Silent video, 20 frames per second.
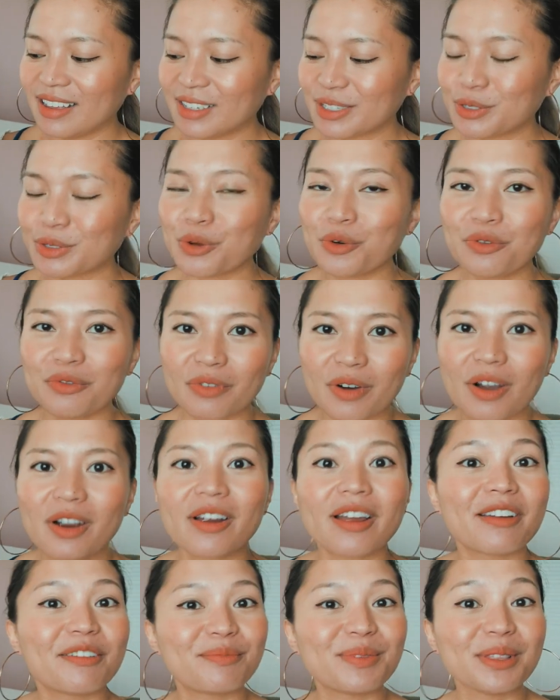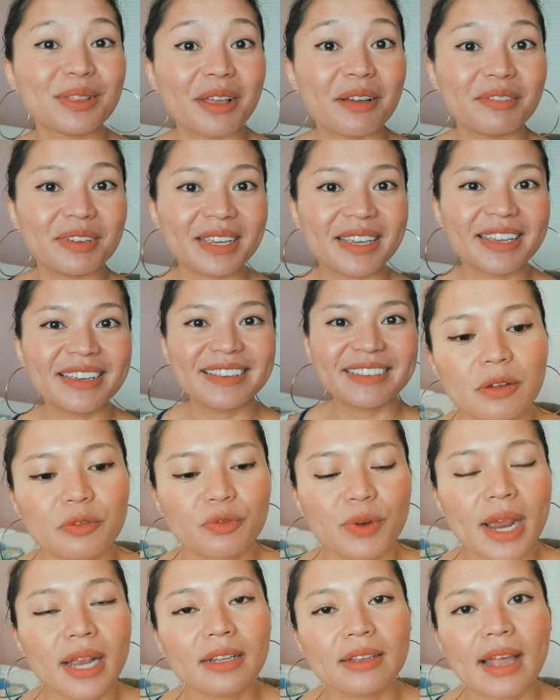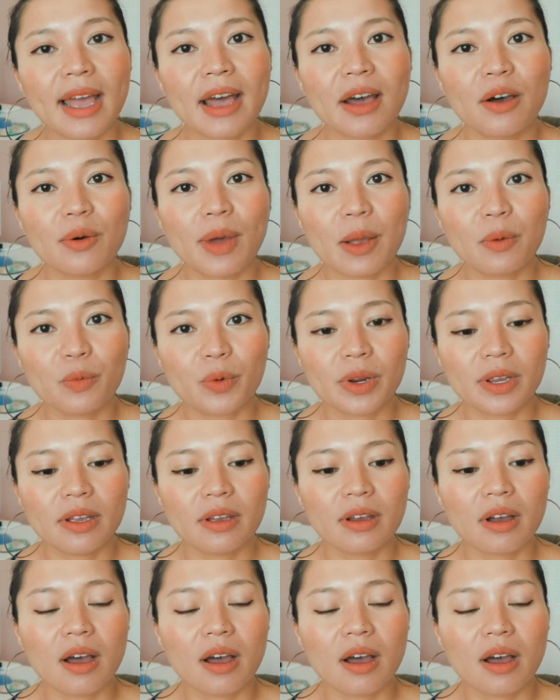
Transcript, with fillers: so far I've been loving it. And right now I'm working